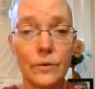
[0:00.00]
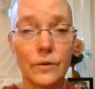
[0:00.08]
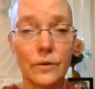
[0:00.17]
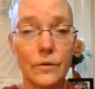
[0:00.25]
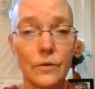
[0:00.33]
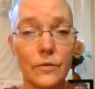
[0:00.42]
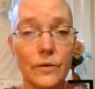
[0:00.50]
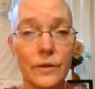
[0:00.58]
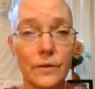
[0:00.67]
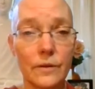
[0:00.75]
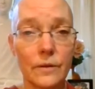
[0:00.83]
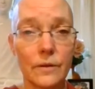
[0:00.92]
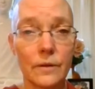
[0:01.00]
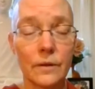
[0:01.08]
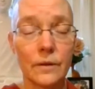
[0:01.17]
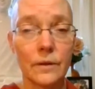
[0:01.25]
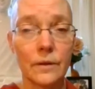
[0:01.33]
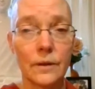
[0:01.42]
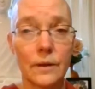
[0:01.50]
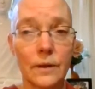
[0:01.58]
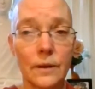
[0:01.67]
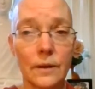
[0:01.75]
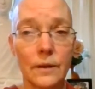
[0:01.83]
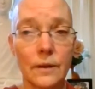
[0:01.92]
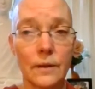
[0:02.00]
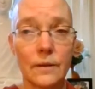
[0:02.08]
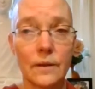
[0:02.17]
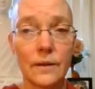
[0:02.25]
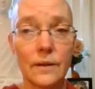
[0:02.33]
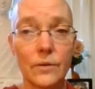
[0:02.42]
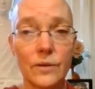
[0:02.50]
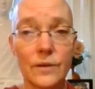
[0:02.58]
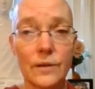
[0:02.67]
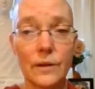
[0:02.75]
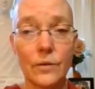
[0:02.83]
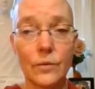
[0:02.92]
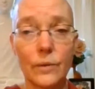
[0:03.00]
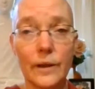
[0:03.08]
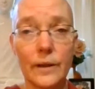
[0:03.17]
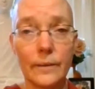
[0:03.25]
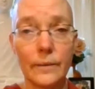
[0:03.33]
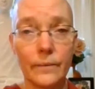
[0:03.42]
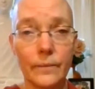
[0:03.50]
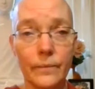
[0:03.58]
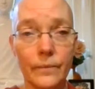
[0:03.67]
to the service, that there is another way.